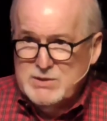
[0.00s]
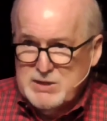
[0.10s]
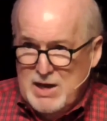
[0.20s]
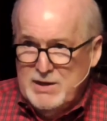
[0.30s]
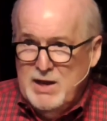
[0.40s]

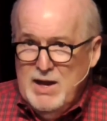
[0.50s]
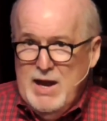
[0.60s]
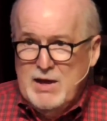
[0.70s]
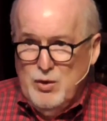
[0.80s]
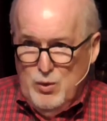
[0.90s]
Son,
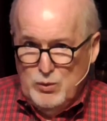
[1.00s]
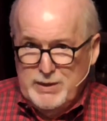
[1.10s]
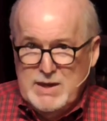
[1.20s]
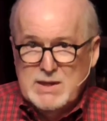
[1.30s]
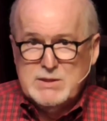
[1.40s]
and
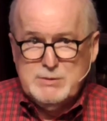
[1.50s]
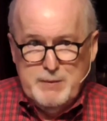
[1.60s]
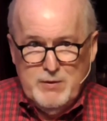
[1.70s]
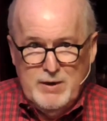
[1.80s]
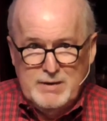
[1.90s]
Holy
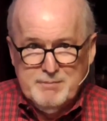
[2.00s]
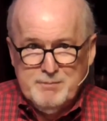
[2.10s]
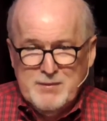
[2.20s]
Spirit.